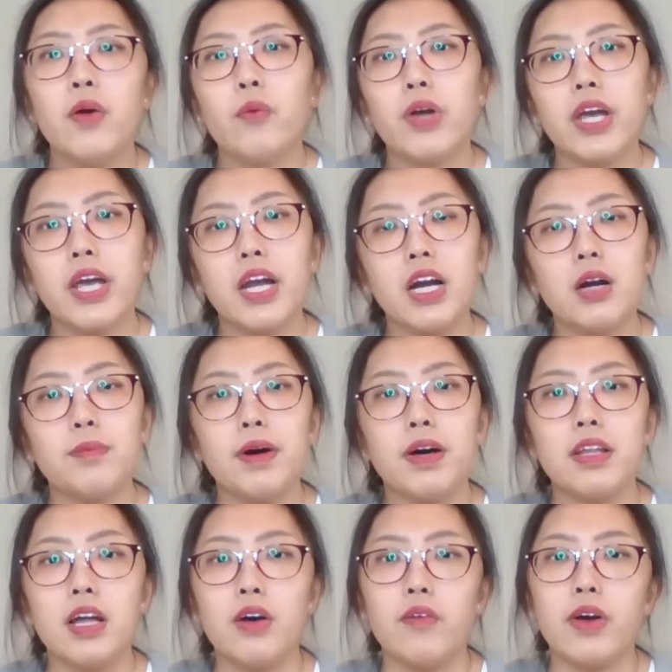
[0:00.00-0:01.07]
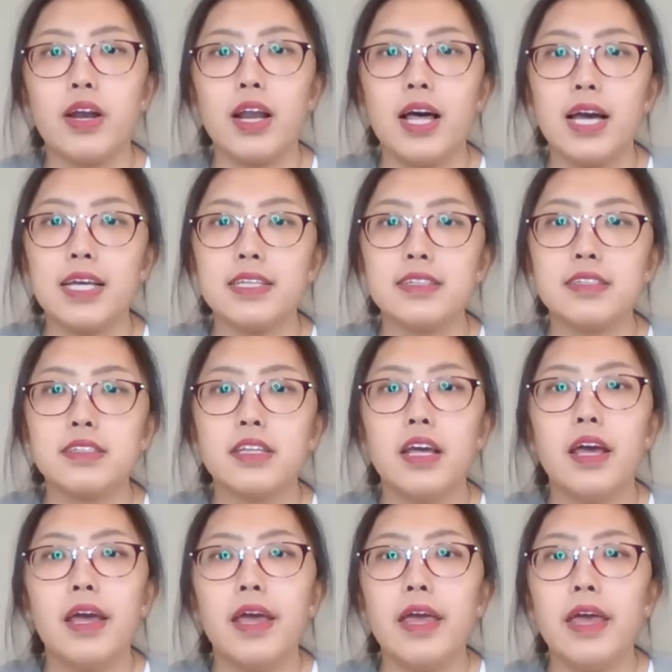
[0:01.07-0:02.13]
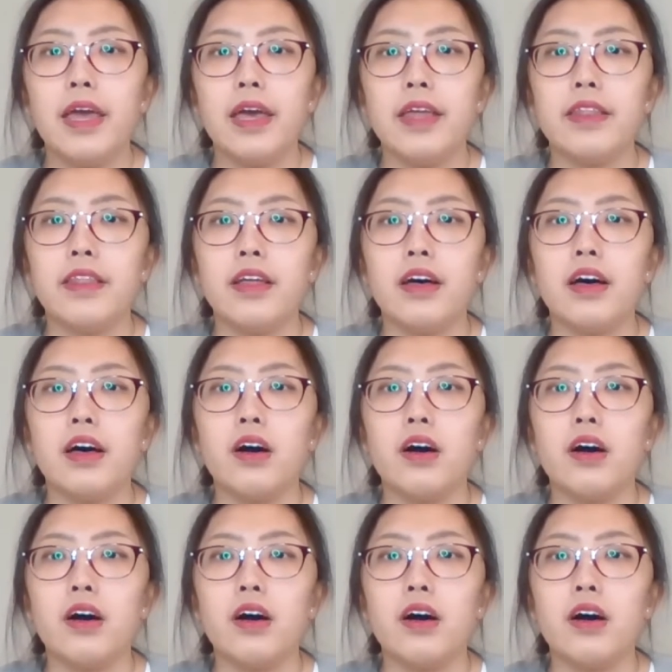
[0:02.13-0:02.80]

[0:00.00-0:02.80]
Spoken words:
We care about our clients, and